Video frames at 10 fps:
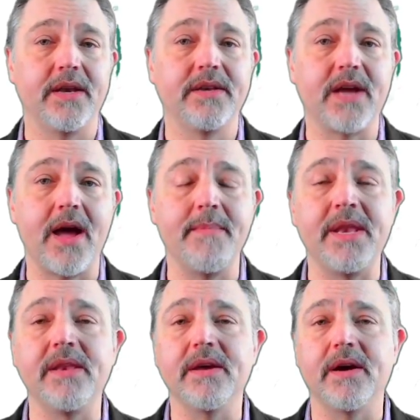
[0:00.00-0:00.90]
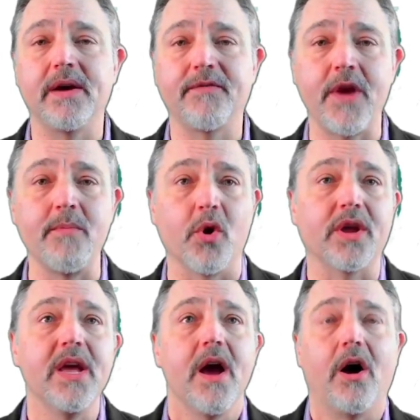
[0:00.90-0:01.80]
diamond
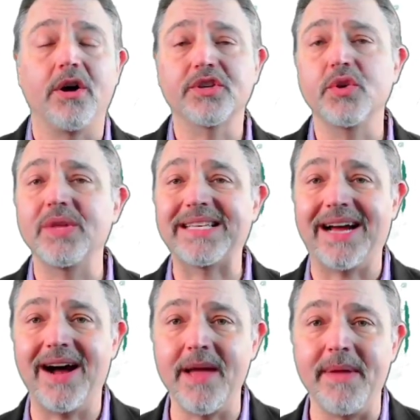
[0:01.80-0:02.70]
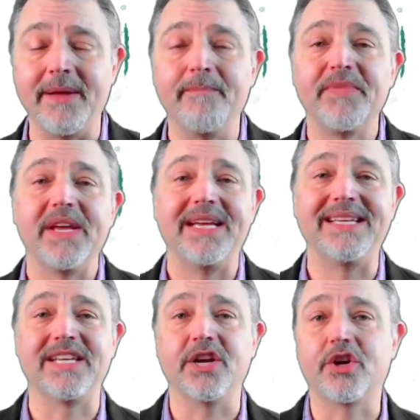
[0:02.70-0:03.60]
framework. Also the timing.
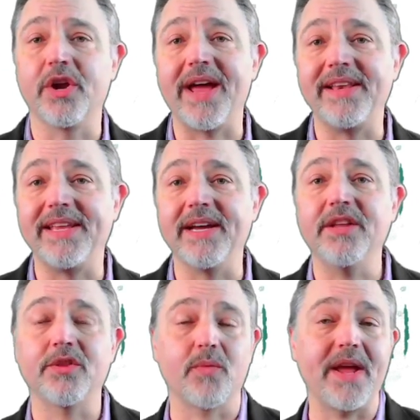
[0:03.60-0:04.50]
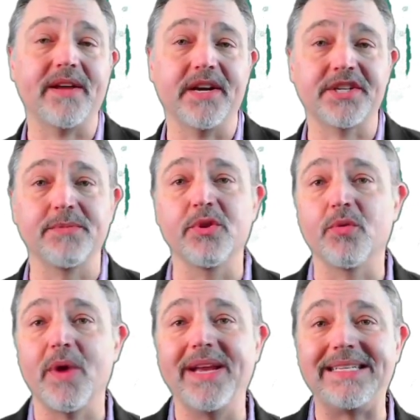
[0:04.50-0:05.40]
Is it a good idea, the right customer, the
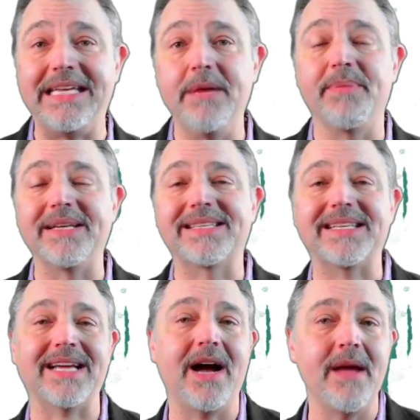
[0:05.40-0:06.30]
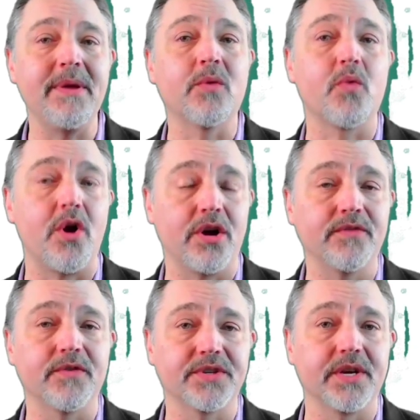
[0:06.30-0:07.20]
right team, but is the timing wrong
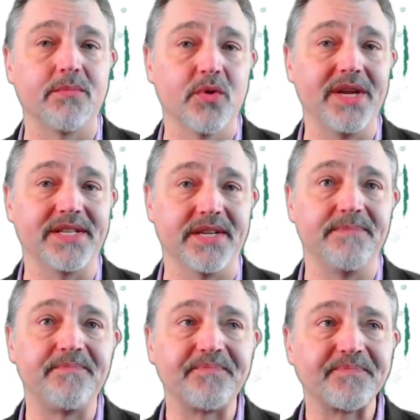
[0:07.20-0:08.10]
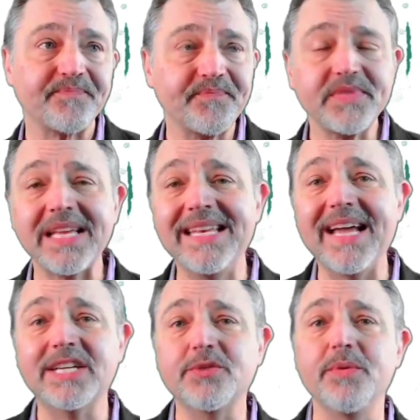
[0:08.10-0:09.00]
for some reason?
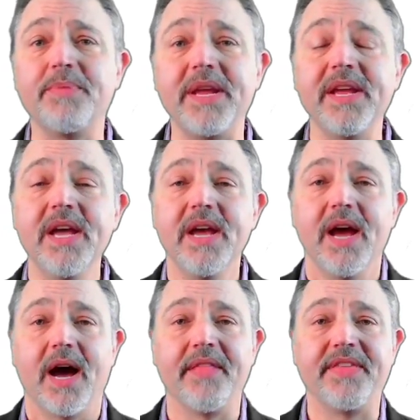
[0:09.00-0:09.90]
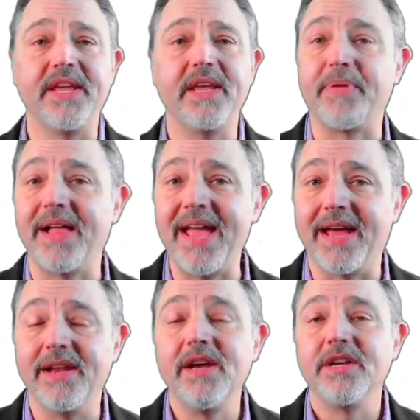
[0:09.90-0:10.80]
Next would be the
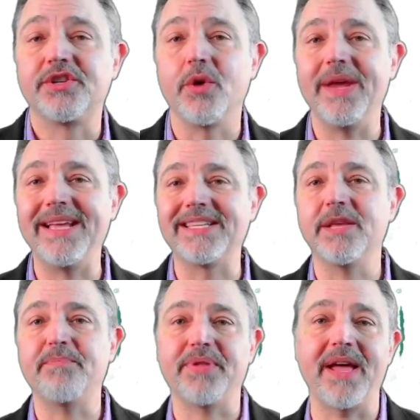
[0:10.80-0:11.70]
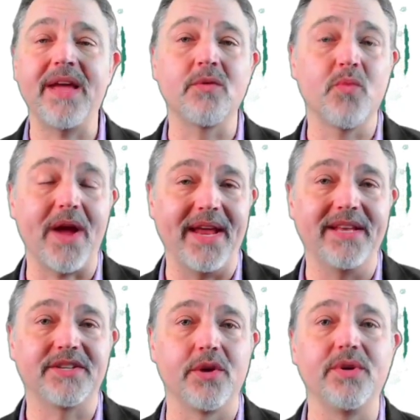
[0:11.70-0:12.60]
plan. So is the plan
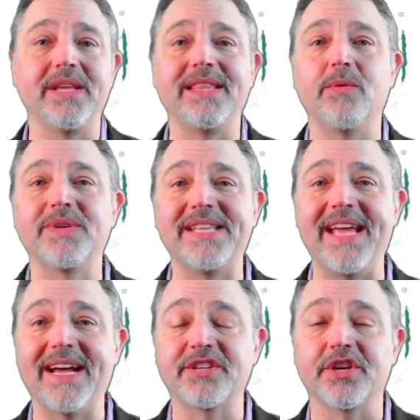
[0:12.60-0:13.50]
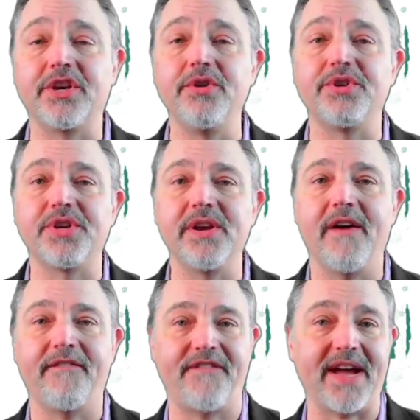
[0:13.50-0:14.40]
right? So was the execution
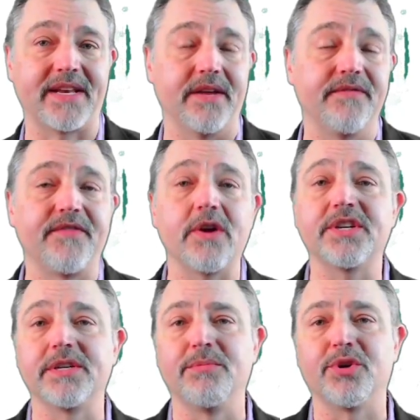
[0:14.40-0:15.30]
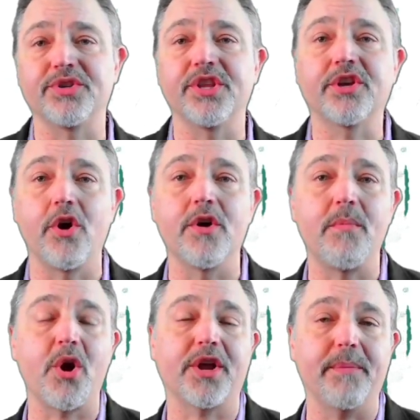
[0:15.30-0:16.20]
effective? Very similar to the
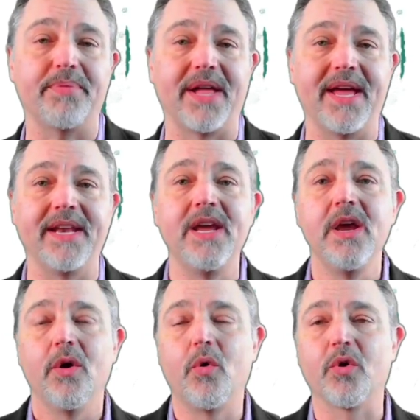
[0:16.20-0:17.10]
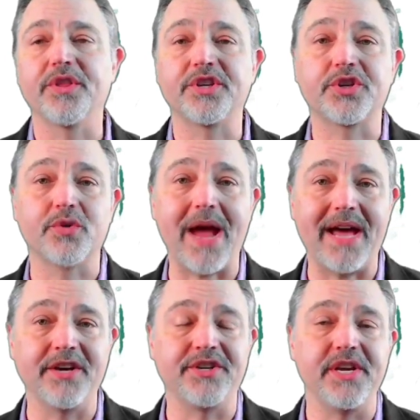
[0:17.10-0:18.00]
go-to-market plan or the
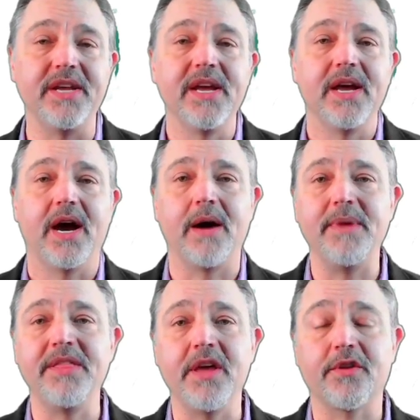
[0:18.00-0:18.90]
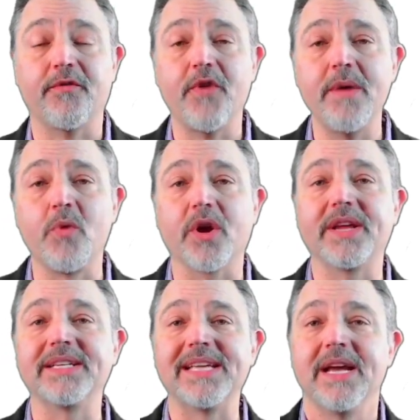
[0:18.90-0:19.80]
strategy in the other framework
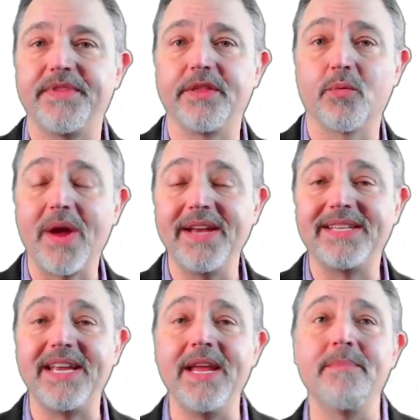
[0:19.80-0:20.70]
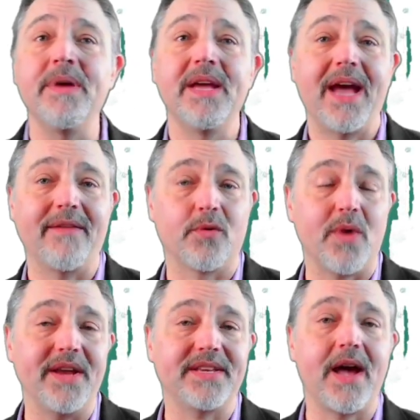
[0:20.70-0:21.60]
is, did the right team have the
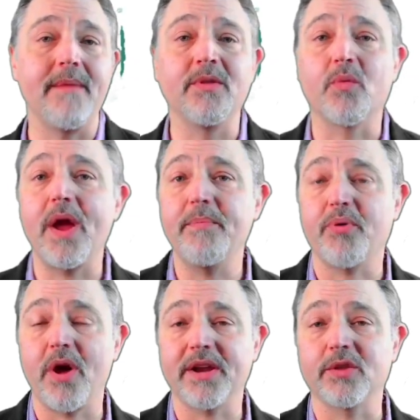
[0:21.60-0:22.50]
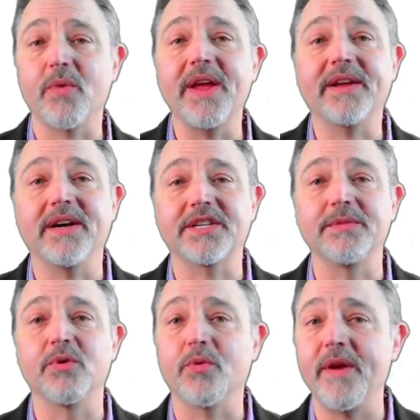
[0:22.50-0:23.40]
right timing, the right product, the right
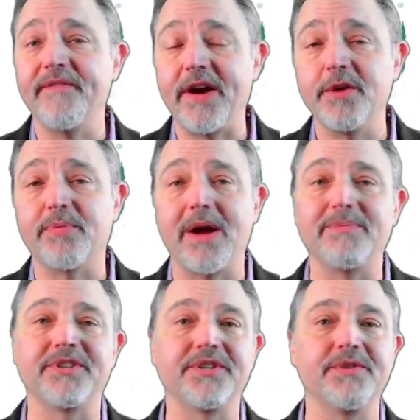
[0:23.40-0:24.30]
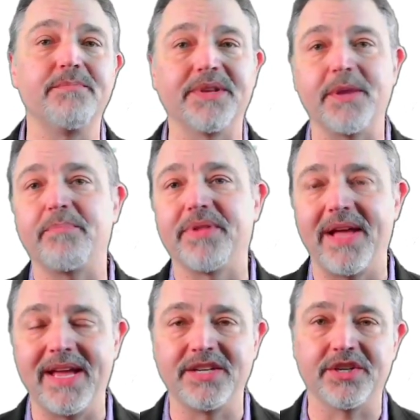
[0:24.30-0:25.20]
customer, the right value proposition, but the
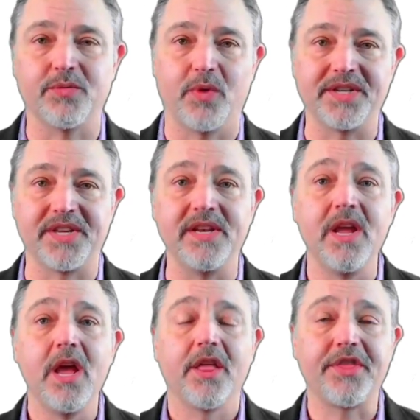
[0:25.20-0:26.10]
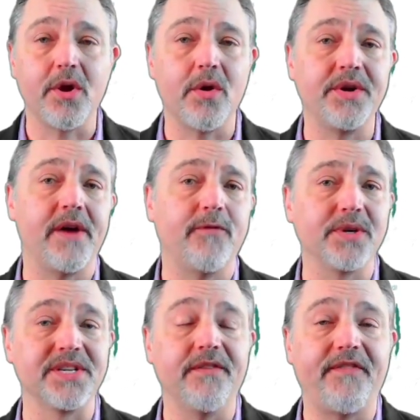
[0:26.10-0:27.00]
plan just wasn't thorough enough,
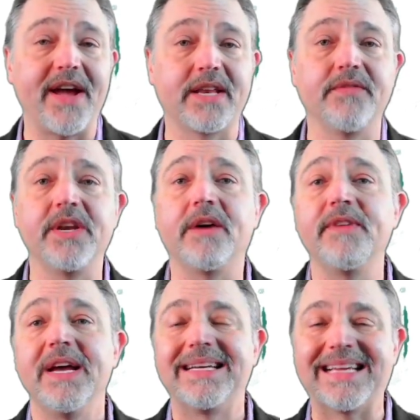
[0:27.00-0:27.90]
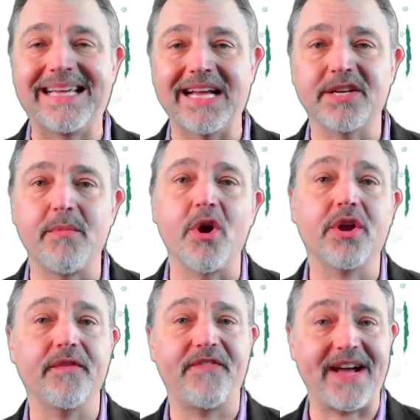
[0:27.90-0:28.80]
wasn't effective enough to get to
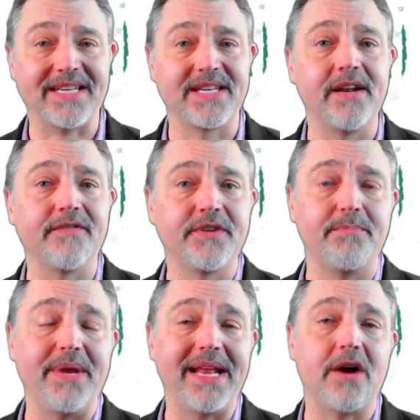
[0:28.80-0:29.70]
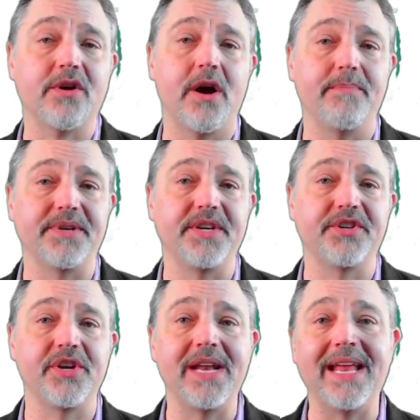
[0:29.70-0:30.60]
market fast enough to beat out
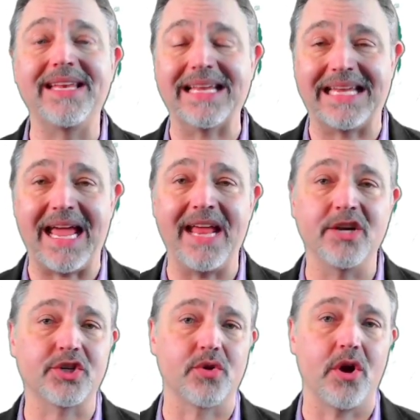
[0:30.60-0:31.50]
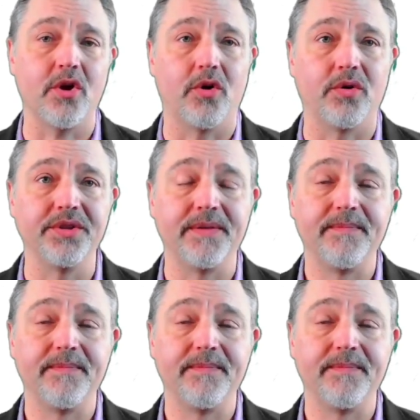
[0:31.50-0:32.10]
competition and to gain a stronghold.